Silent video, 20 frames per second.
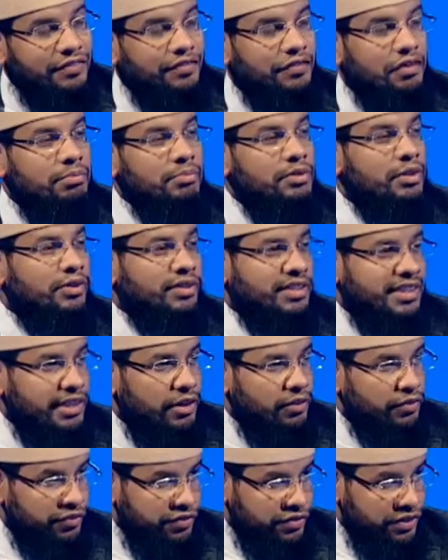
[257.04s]
from
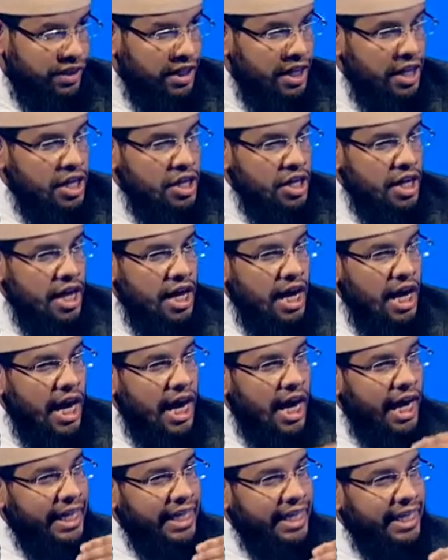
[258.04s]
yourselves.
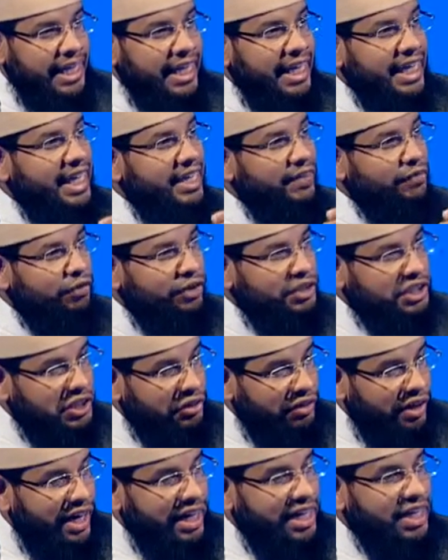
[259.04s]
I.e. Eve was
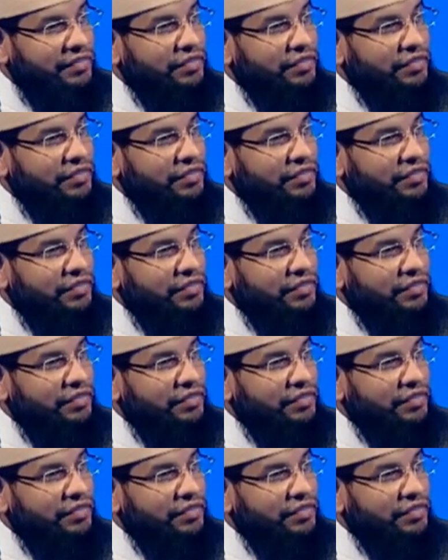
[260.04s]
created